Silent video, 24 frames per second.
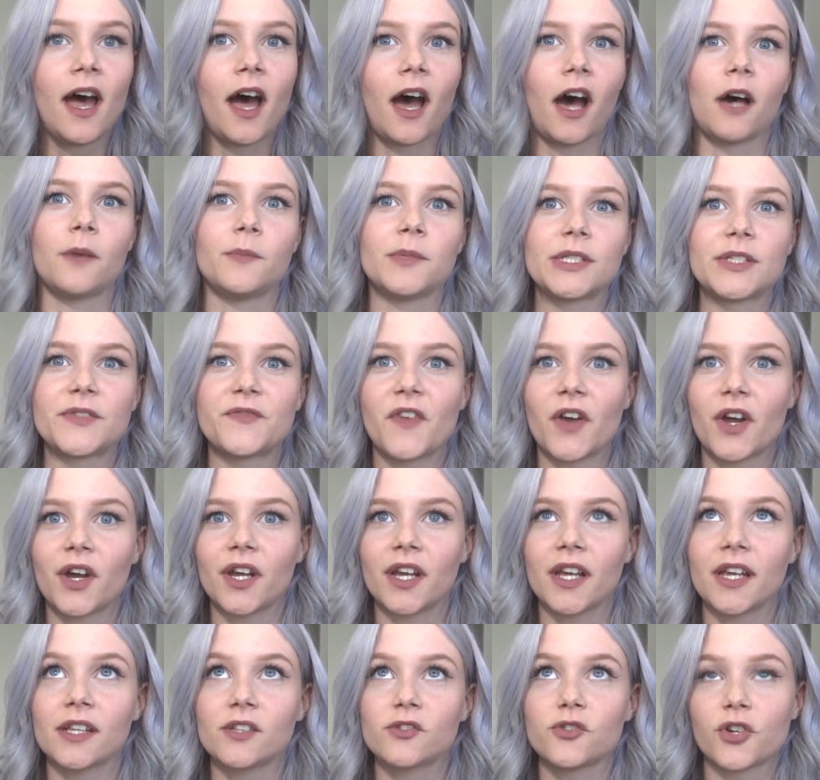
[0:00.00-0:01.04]
It's
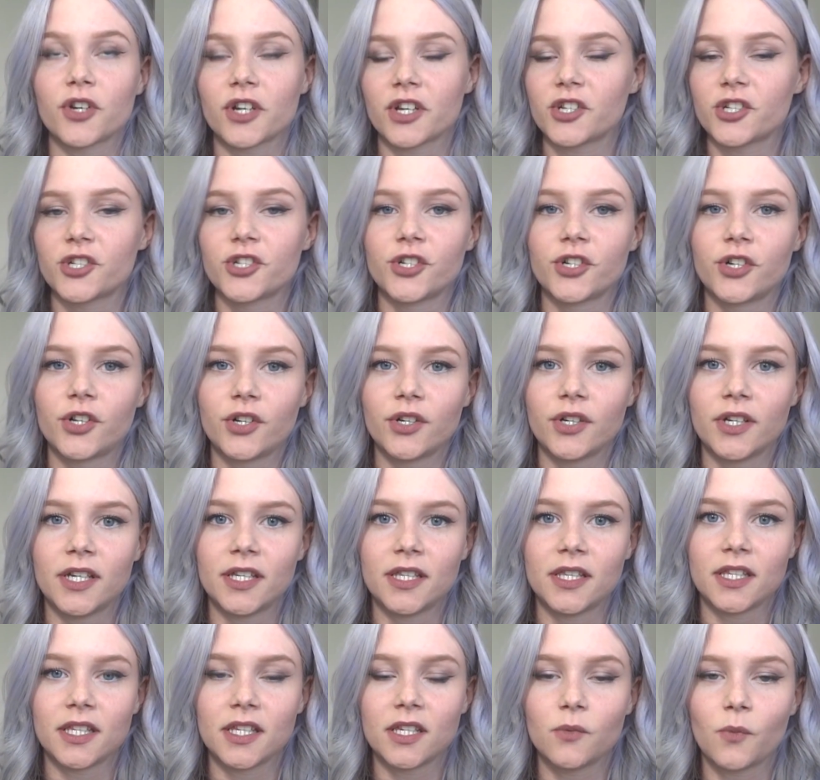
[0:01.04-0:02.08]
very traditional
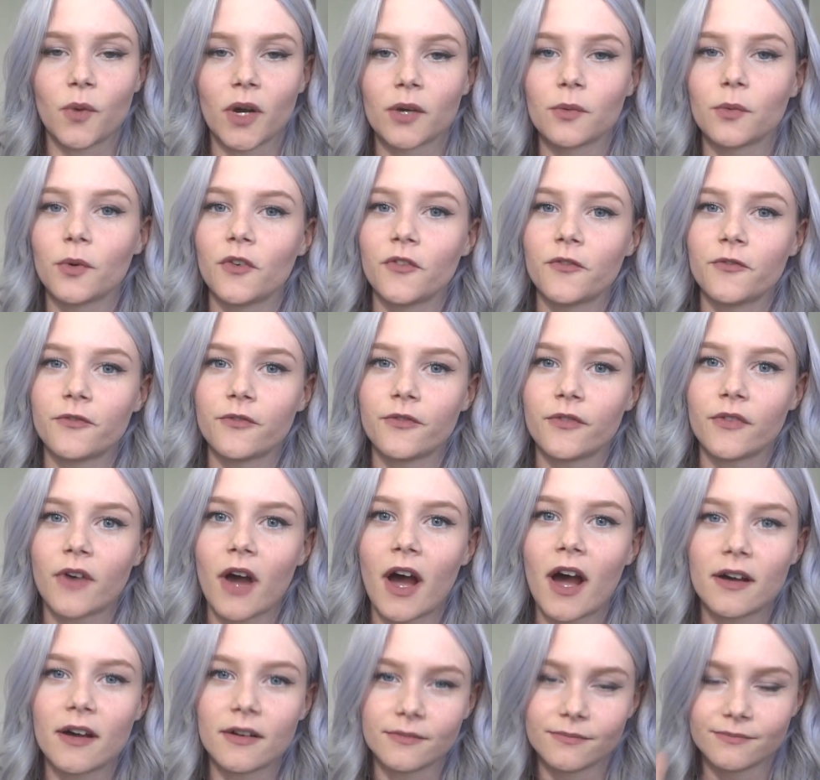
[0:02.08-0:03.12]
in the werewolf,
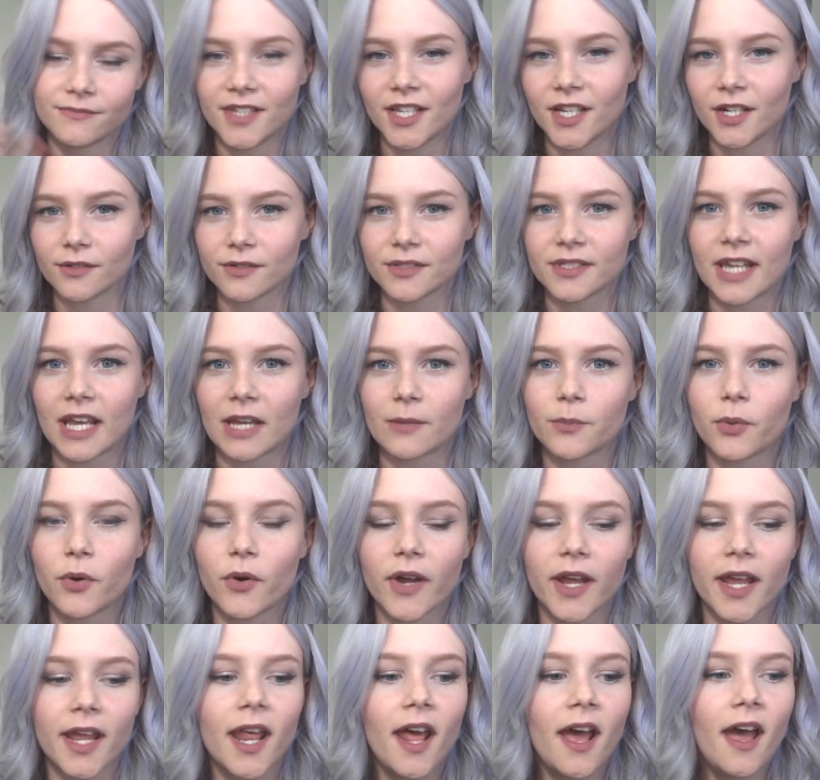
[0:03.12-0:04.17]
you know,
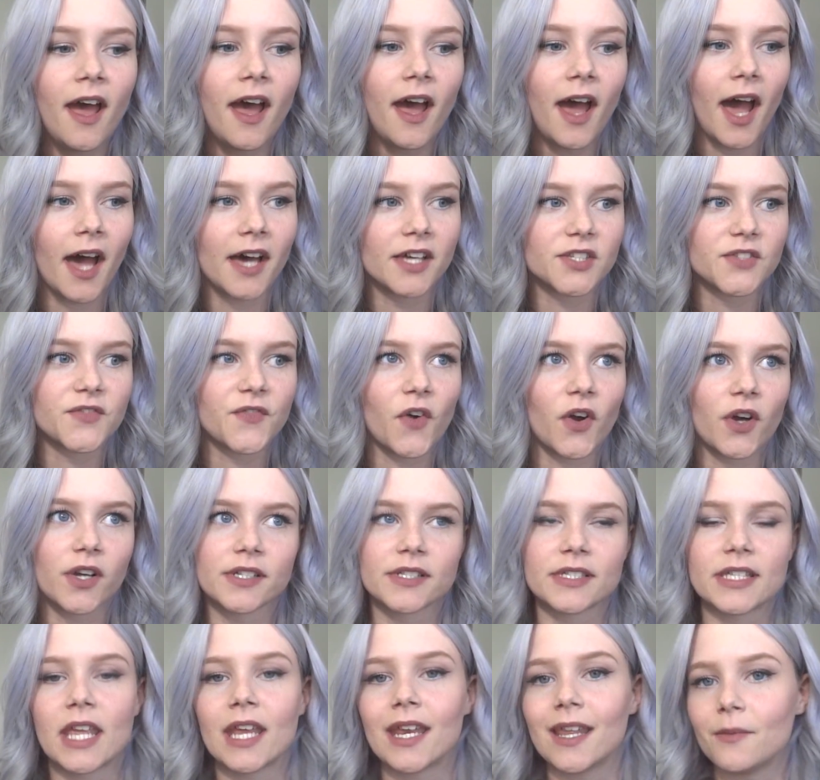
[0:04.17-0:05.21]
standpoint, as far
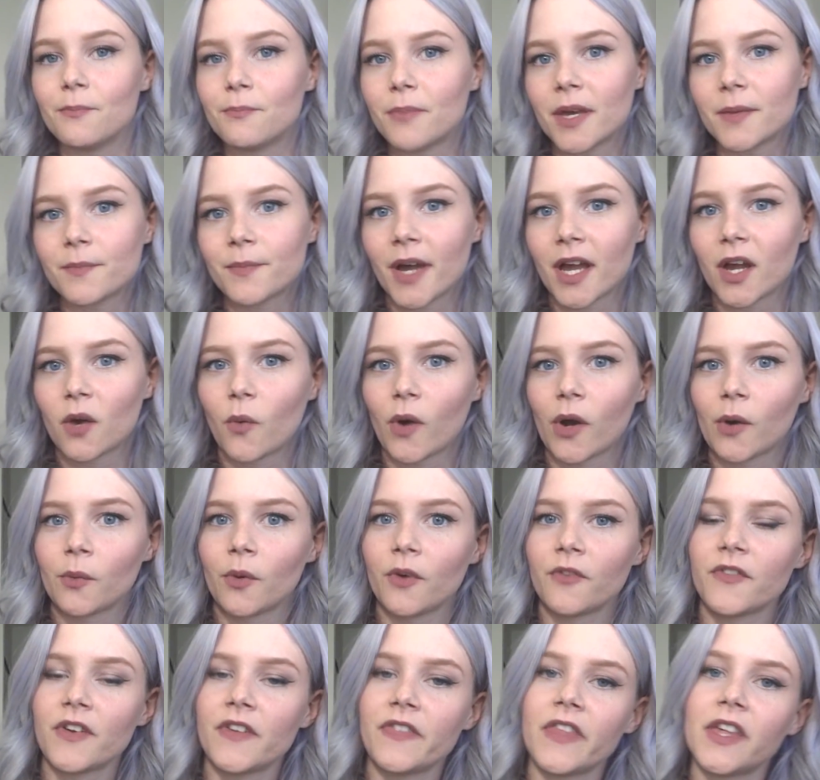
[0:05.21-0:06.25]
as getting bit by a
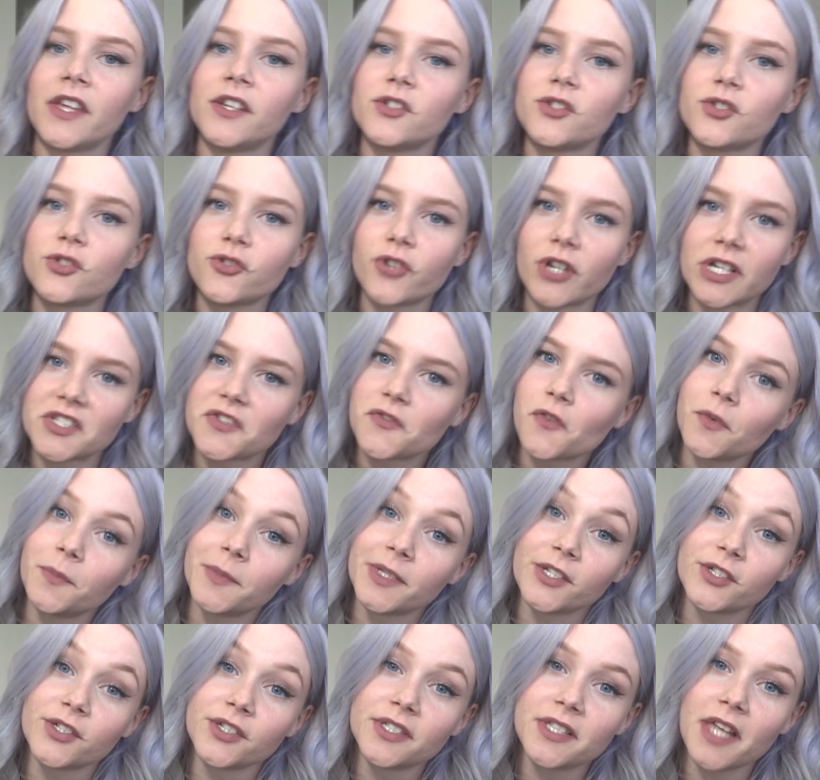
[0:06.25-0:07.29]
werewolf and then
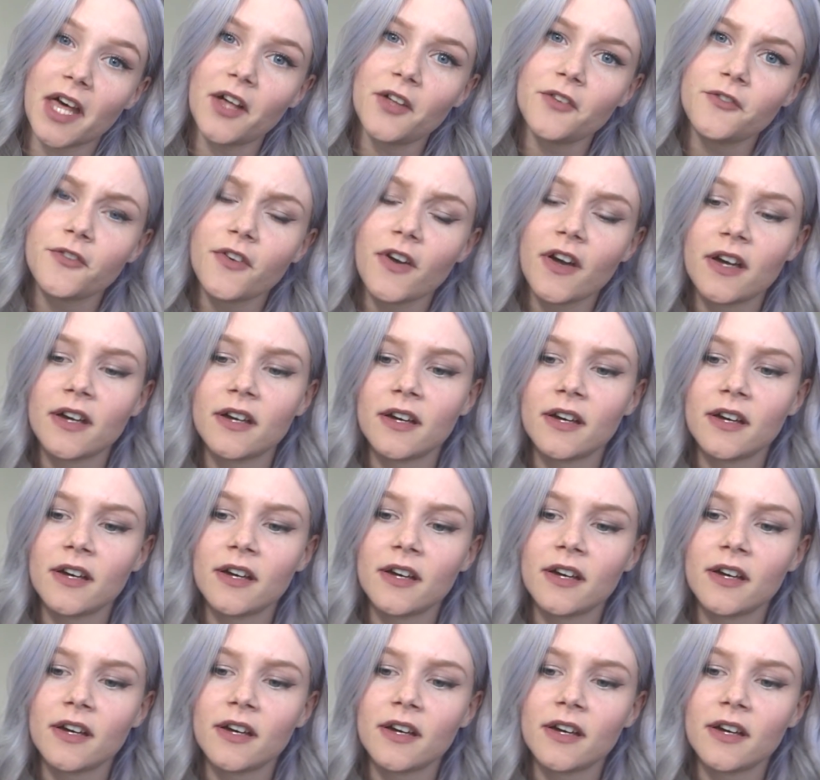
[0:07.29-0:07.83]
transforming yourself.